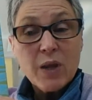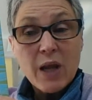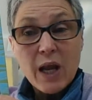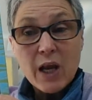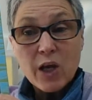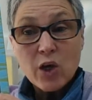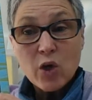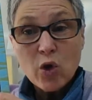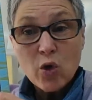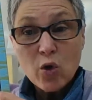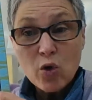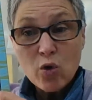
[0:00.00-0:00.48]

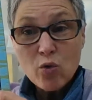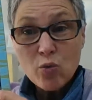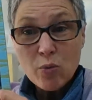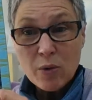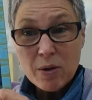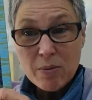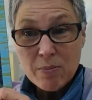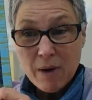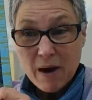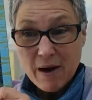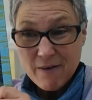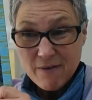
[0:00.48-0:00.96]
and who
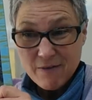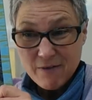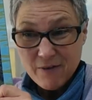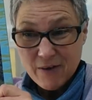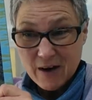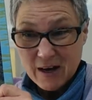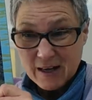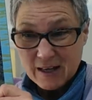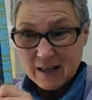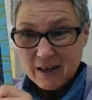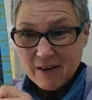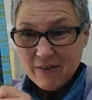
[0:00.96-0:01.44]
we might
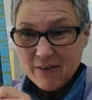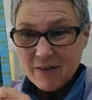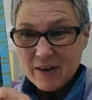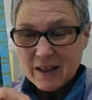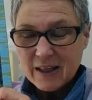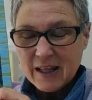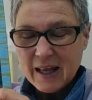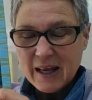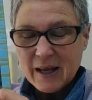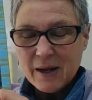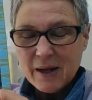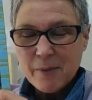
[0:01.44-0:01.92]
find
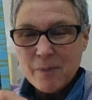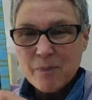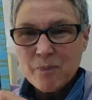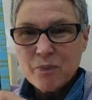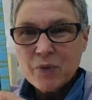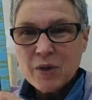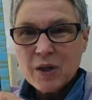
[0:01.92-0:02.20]
living there.